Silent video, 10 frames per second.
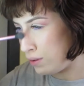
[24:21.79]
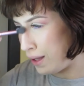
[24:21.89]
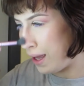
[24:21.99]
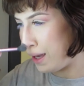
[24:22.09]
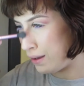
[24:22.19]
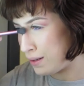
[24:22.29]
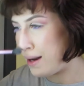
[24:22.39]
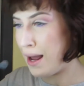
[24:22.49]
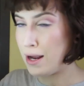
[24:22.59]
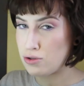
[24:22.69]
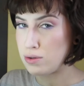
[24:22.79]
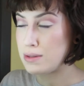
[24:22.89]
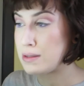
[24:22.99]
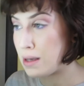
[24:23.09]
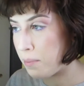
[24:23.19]
like not natural
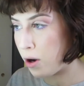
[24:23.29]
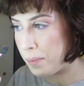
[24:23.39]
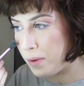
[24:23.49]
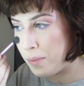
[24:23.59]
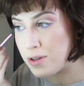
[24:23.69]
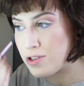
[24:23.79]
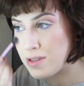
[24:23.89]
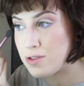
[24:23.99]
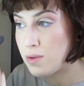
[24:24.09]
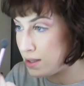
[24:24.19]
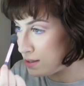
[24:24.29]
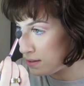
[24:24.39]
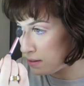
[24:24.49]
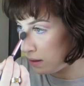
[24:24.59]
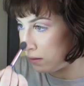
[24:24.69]
because it's like purple, but just this really
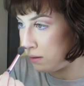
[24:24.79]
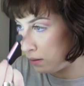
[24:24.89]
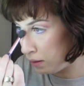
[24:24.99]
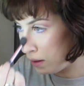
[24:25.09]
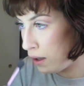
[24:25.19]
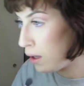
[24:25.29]
subtle